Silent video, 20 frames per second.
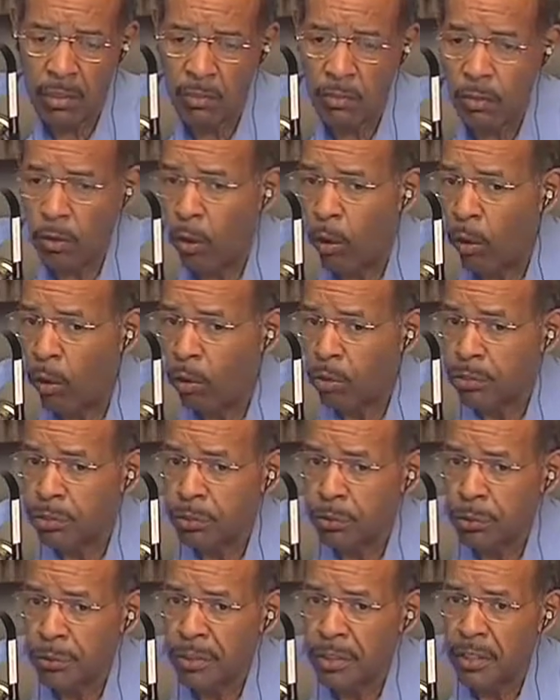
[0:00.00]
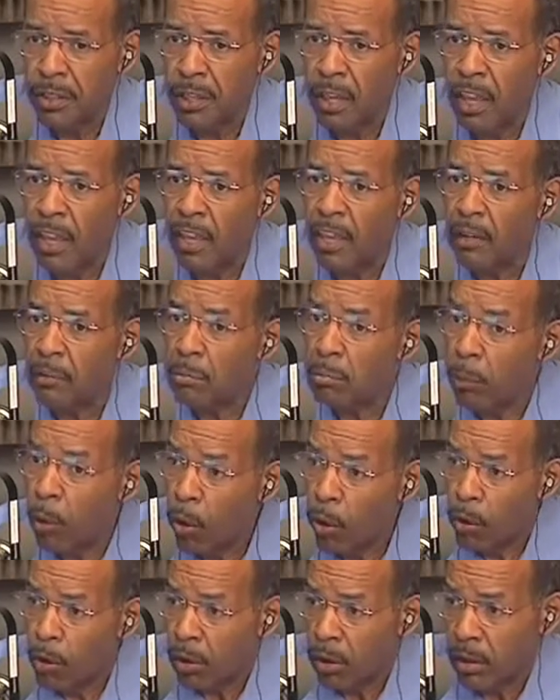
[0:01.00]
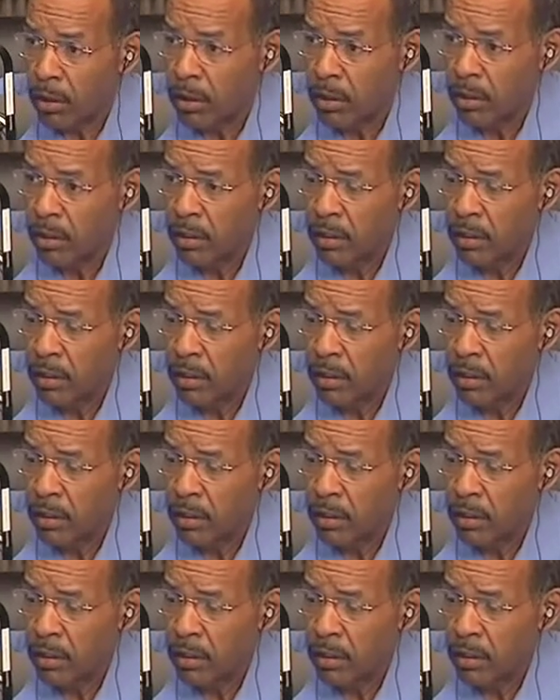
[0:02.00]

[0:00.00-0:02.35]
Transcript: he's all three and more.